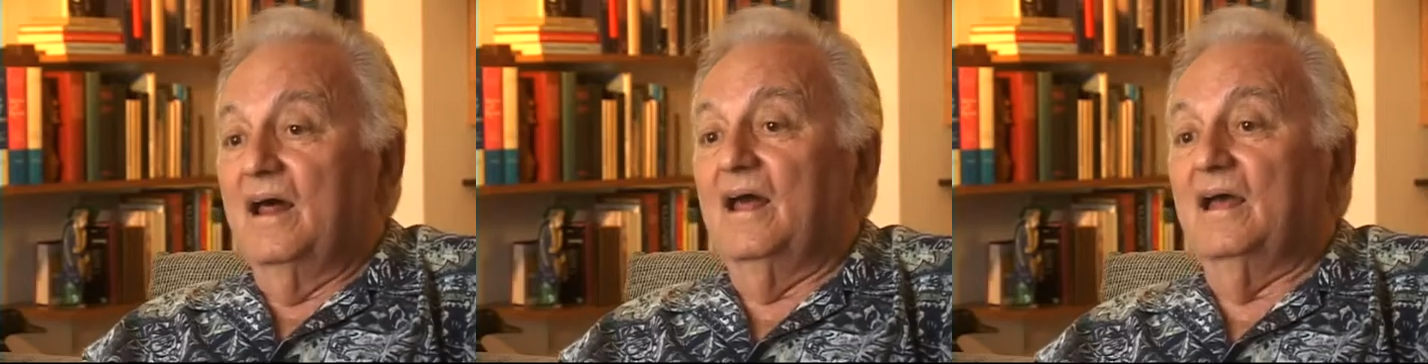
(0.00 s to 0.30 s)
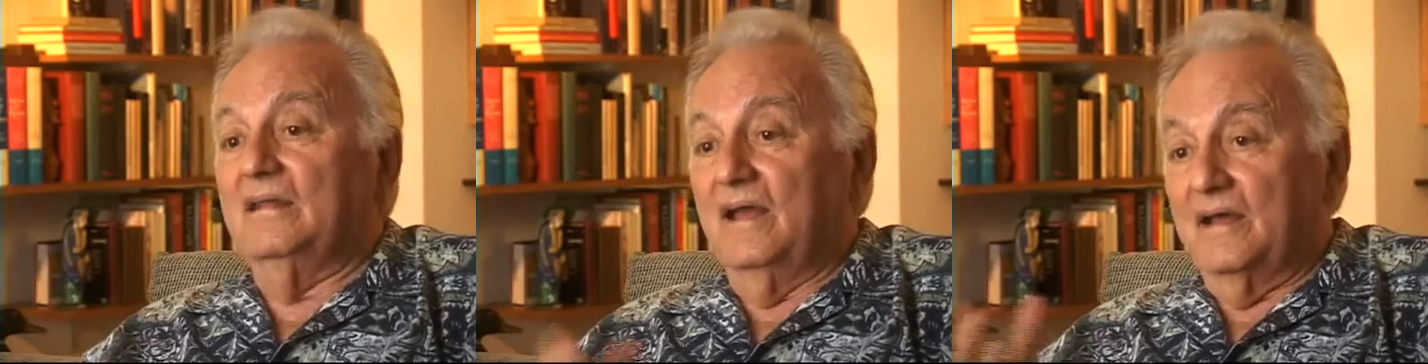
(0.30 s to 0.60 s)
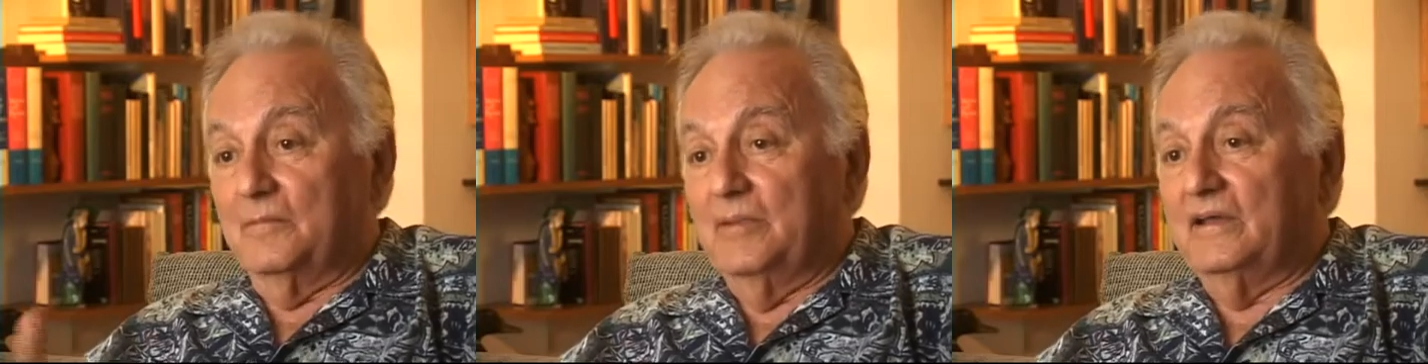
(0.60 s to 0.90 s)
and they had
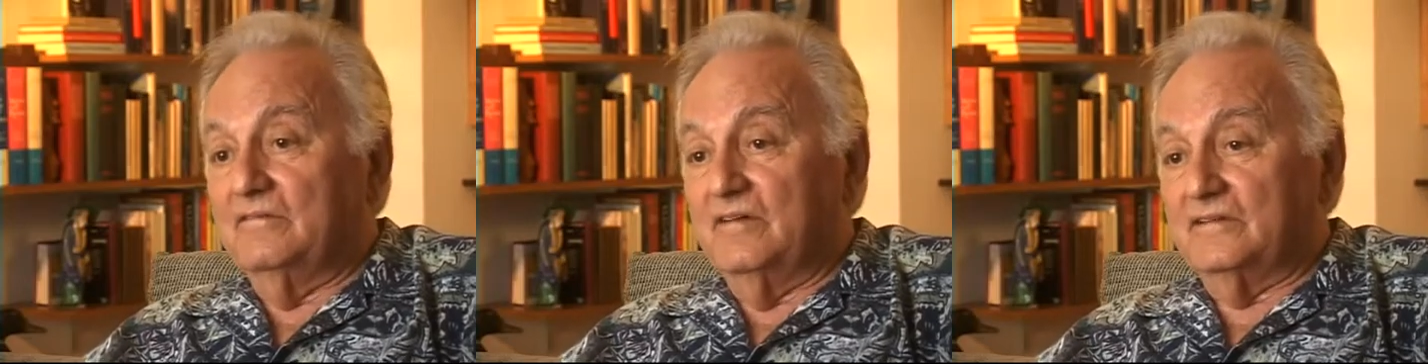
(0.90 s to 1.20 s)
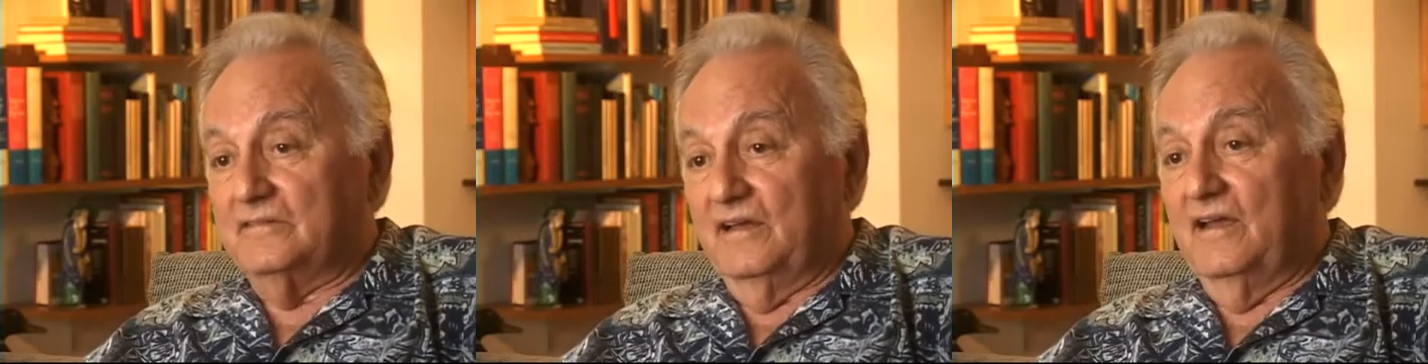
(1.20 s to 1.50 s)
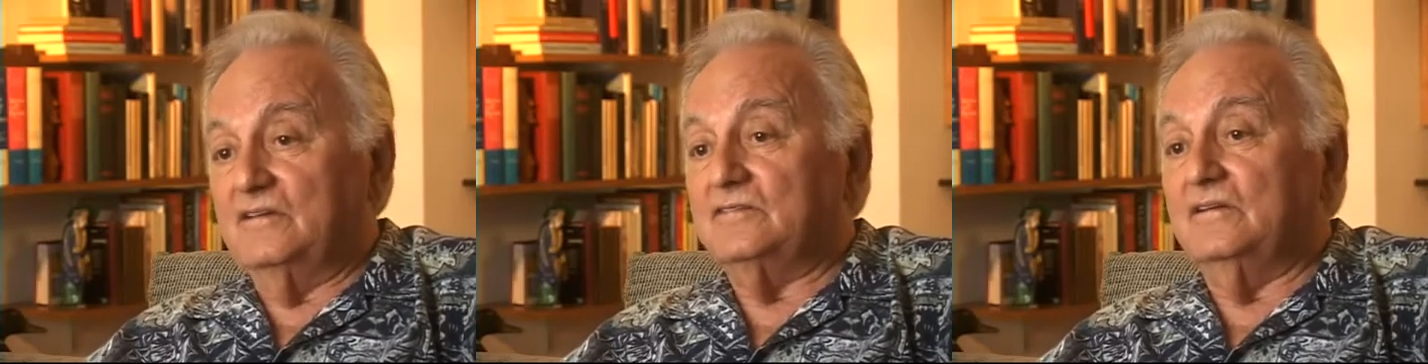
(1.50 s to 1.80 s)
a big
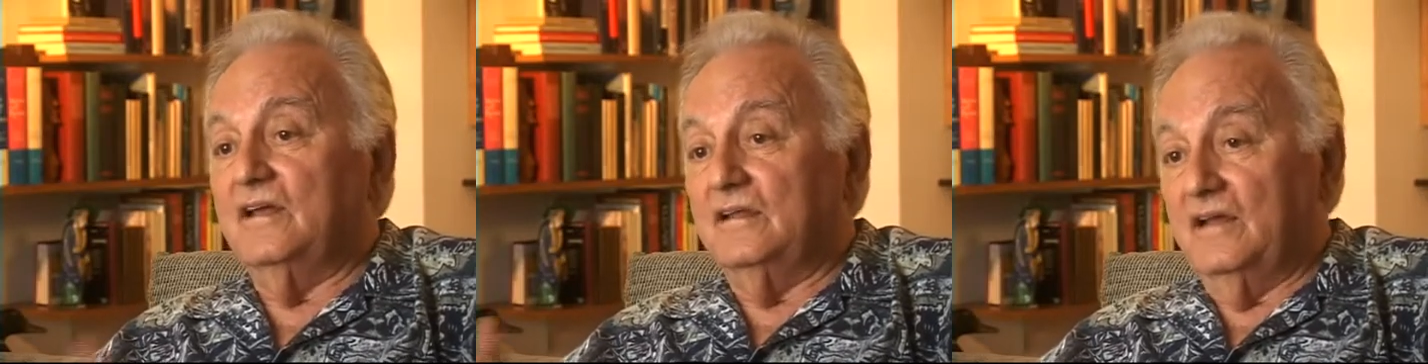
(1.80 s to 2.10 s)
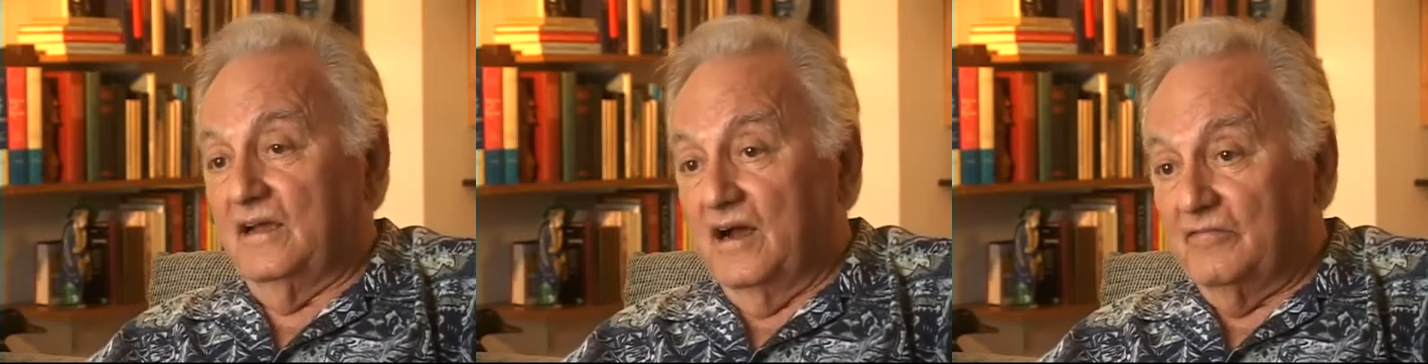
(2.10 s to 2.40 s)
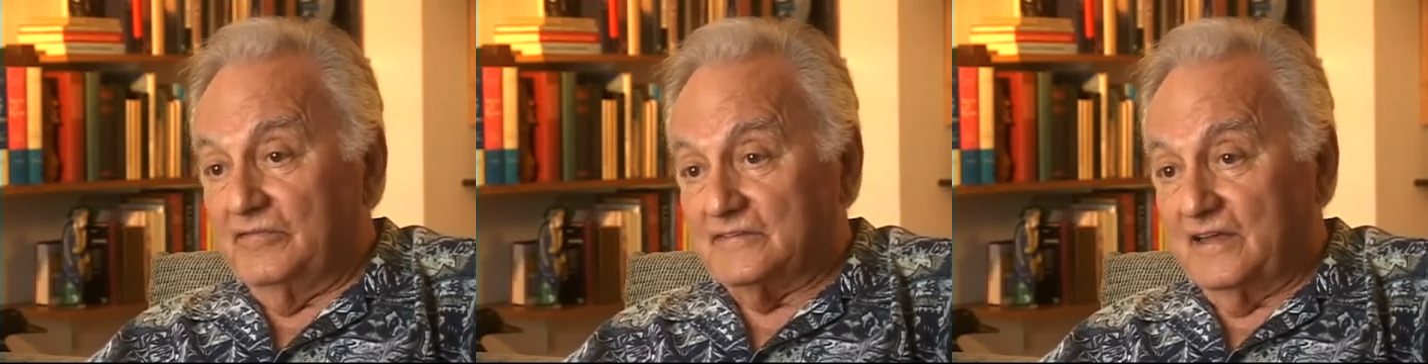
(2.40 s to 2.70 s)
investigation and they
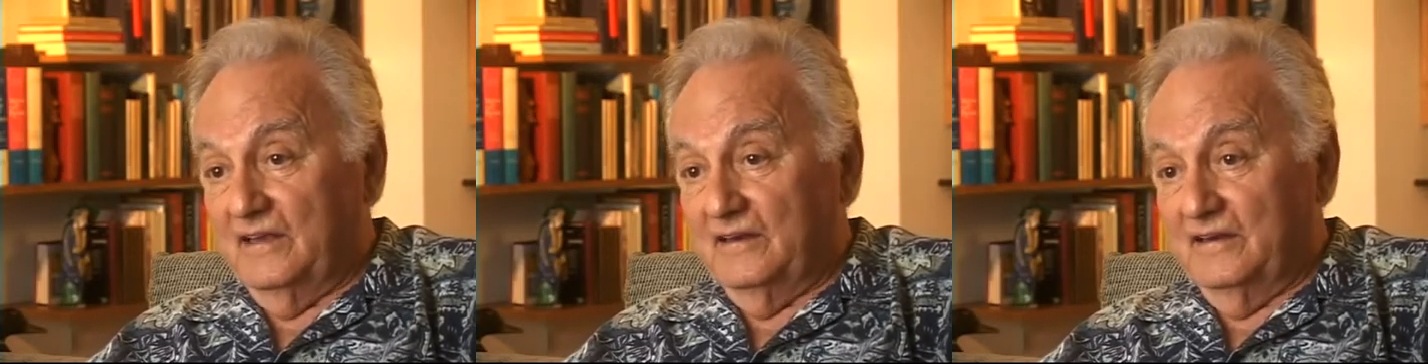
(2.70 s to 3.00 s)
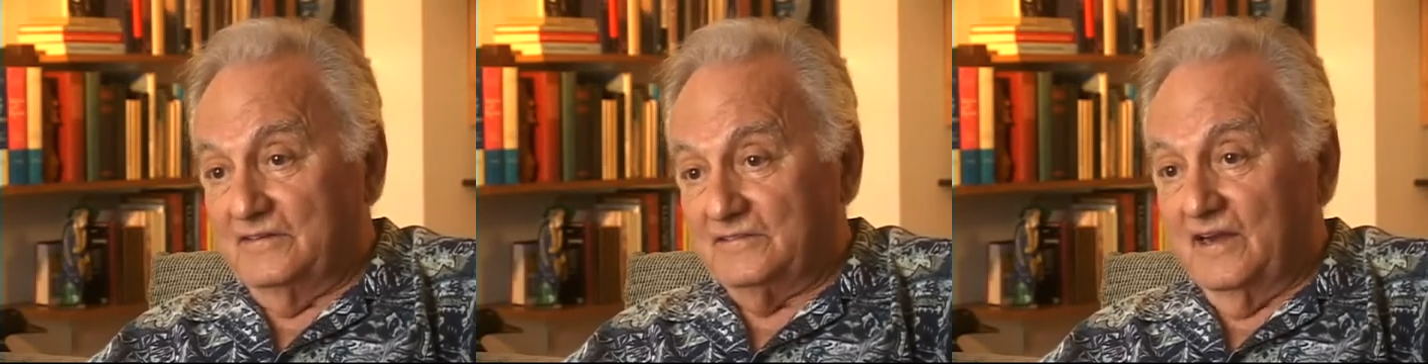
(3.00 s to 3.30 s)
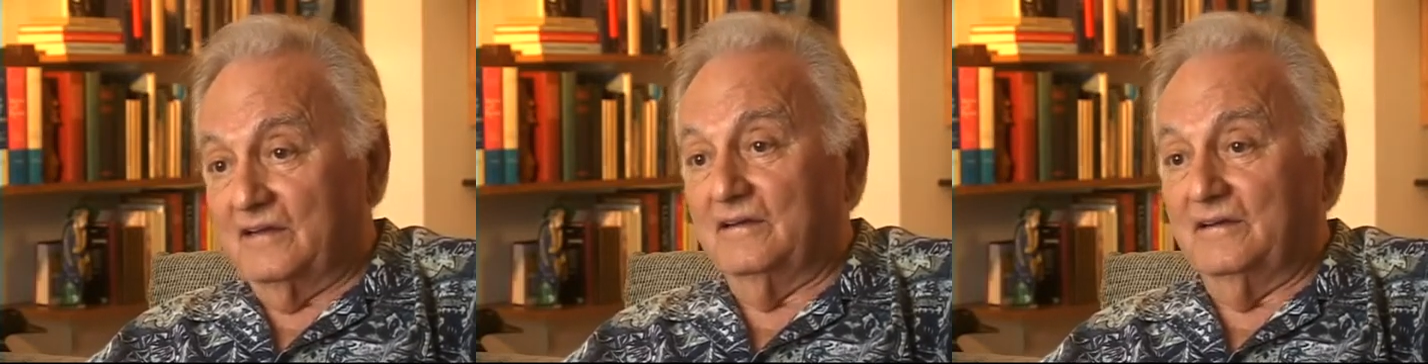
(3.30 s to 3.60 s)
confiscated his
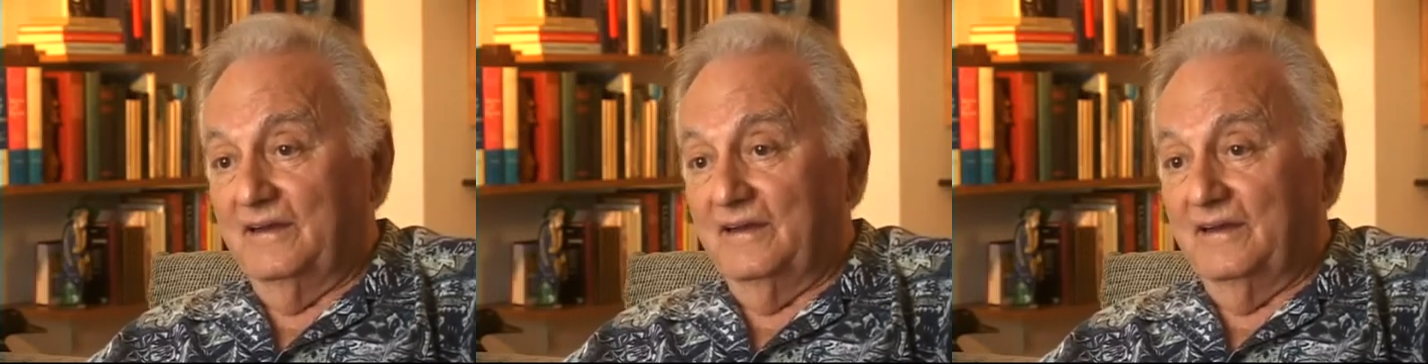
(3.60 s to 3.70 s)
shotgun.